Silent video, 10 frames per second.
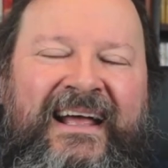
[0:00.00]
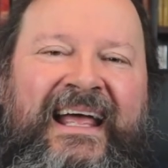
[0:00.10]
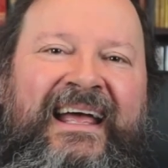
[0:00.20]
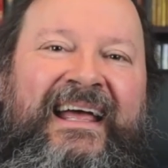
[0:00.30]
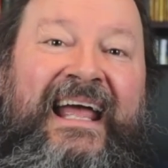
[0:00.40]

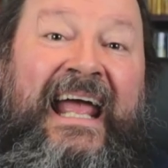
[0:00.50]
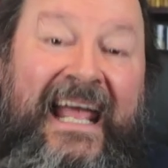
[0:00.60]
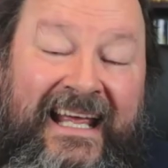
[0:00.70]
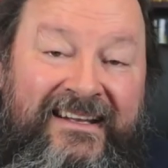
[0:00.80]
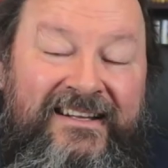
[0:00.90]

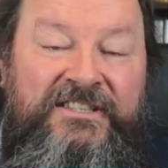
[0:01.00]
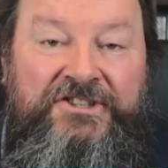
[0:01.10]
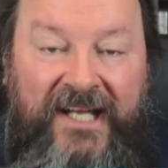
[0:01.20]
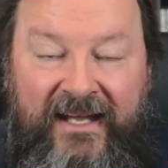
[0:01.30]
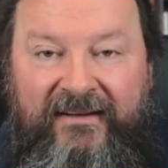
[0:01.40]
and
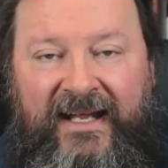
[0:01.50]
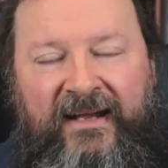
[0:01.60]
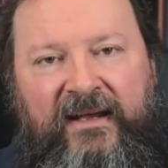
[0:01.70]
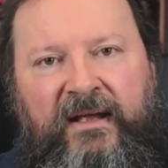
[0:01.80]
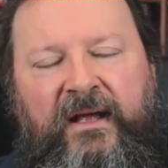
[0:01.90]

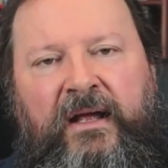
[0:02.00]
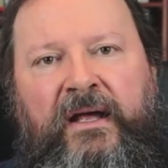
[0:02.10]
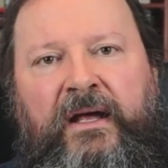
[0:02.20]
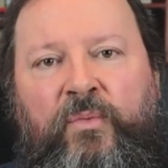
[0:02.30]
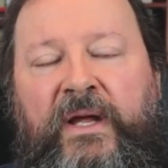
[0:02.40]
sharing
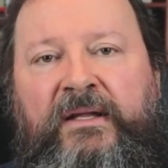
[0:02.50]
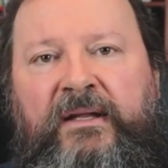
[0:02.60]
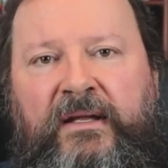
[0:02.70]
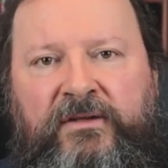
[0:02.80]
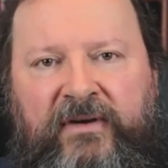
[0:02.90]

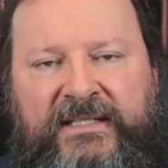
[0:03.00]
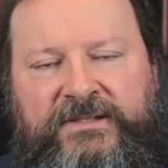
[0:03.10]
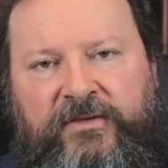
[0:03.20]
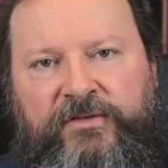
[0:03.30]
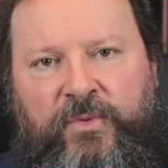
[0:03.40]
with the
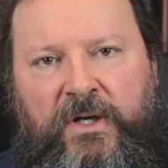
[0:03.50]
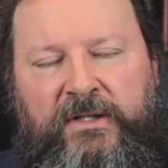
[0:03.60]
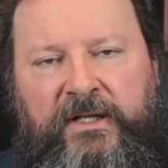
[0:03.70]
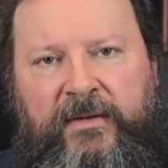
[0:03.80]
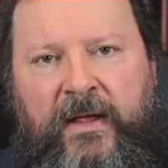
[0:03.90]
rest of the
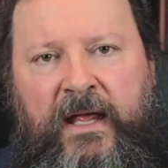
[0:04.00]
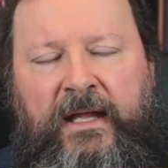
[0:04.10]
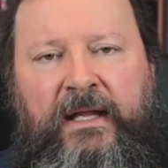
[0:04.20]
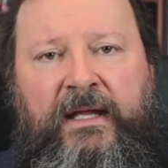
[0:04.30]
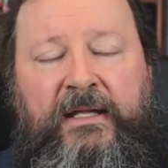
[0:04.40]
world.
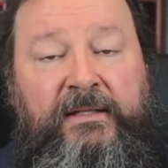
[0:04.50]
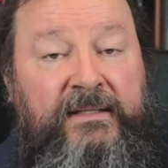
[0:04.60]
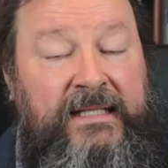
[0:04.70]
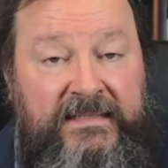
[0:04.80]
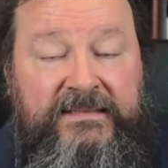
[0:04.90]

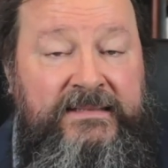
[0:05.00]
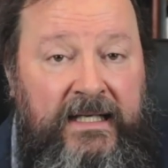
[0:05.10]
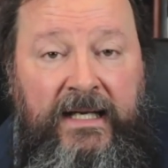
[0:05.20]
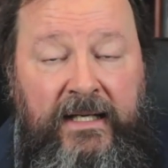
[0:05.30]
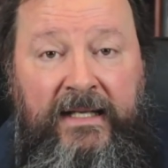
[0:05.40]
This
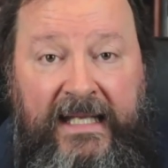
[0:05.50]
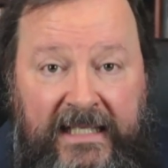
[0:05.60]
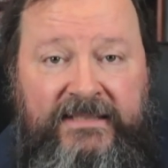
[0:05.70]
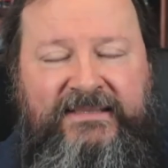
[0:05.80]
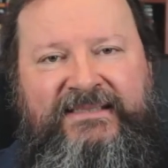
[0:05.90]

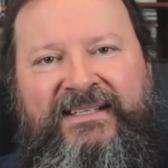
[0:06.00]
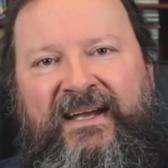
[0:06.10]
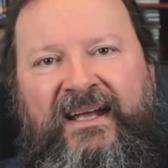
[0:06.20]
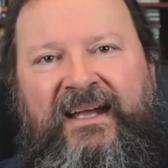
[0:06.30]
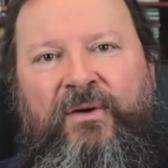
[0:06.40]
is
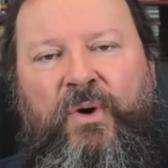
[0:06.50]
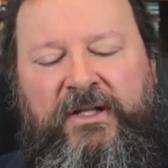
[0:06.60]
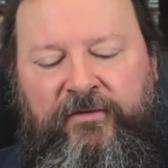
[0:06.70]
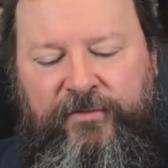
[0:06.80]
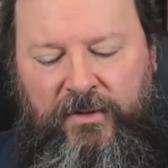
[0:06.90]
a
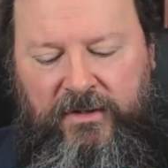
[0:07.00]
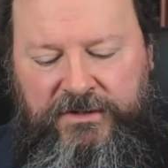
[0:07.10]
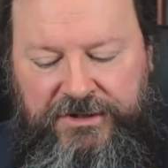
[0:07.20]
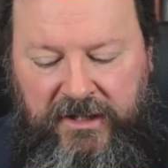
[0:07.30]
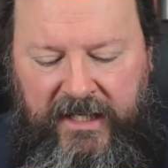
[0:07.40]
wonderful
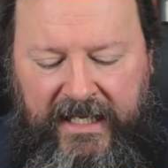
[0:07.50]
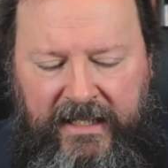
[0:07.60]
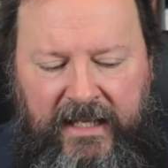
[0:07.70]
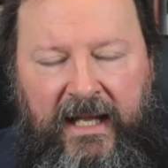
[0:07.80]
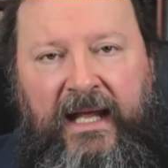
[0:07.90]

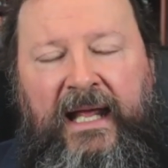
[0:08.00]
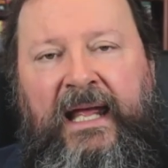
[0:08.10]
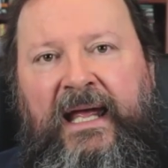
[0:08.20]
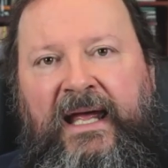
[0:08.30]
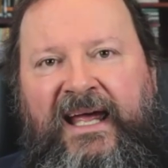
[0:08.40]
journey.
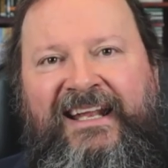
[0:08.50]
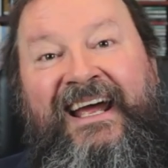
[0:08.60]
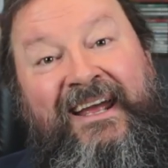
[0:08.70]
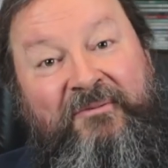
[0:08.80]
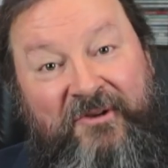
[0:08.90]
And
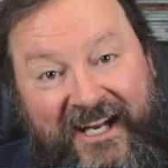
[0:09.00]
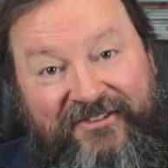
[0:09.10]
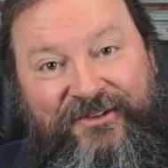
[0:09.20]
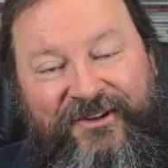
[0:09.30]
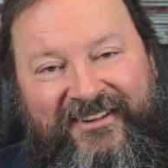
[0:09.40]
I am
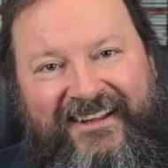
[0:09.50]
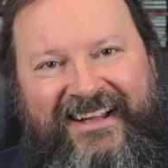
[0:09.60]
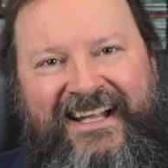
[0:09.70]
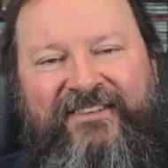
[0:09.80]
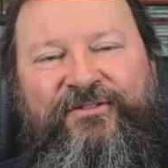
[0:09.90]
grateful
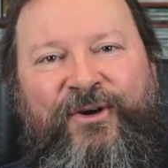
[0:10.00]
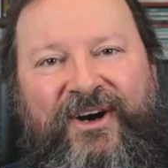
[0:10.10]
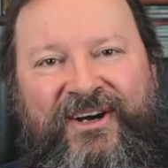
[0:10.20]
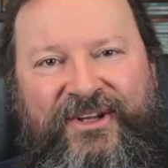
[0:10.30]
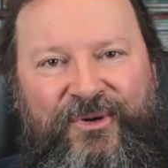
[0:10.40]

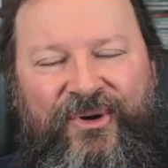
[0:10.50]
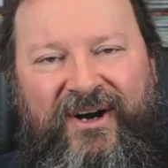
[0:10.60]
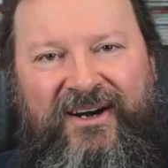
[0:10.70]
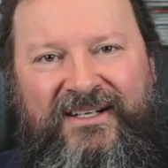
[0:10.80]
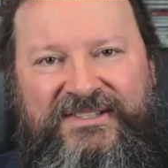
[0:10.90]
for
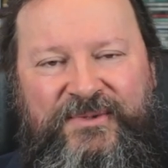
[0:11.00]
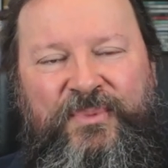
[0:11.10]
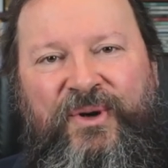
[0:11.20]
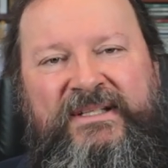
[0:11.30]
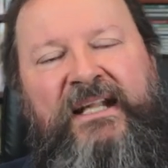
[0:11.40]
your
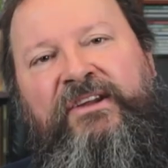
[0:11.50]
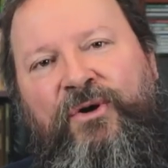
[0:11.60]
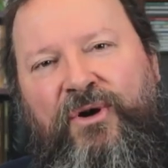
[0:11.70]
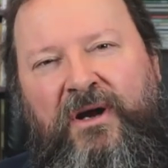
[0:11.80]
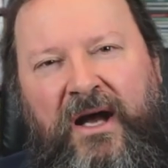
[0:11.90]
support and
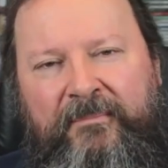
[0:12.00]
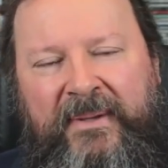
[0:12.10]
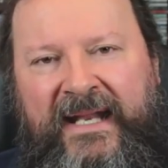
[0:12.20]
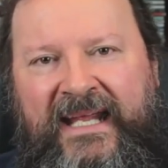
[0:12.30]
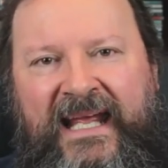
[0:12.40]
your
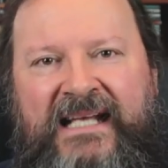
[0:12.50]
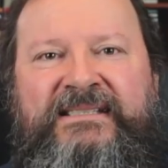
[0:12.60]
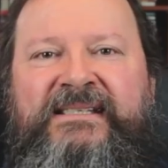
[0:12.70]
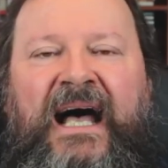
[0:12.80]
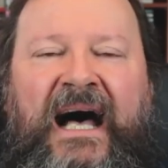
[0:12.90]
company
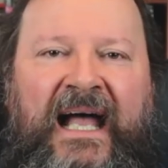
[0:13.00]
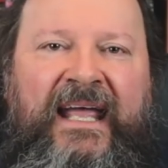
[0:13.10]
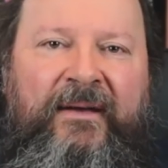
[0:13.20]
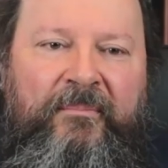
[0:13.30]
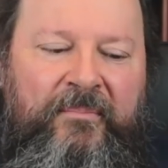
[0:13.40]
as I
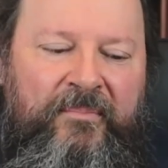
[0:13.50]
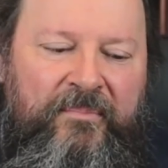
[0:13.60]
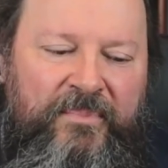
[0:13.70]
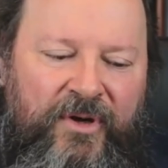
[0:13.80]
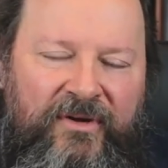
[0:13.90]
am
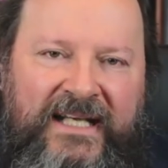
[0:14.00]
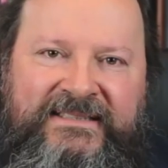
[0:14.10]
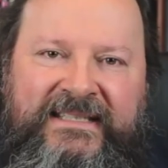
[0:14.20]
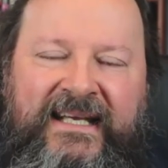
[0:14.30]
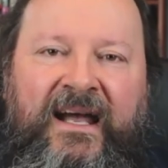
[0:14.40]

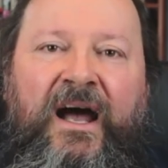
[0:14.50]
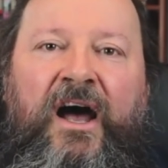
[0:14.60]
progressing